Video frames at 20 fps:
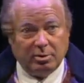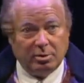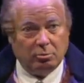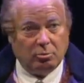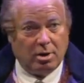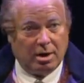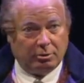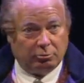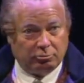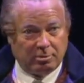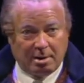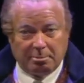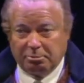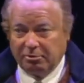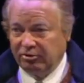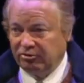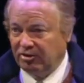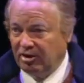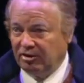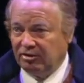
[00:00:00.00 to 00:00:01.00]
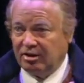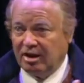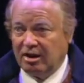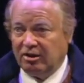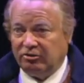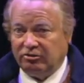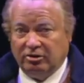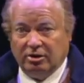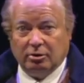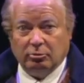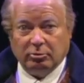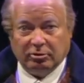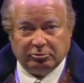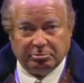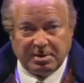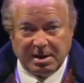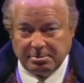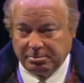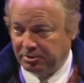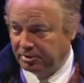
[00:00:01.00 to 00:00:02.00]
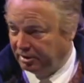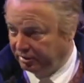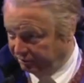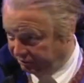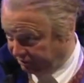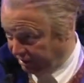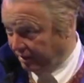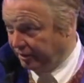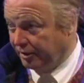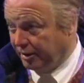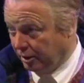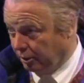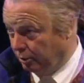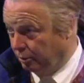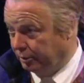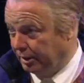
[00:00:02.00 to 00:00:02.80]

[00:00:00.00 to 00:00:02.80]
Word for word: We want representation in which people can send their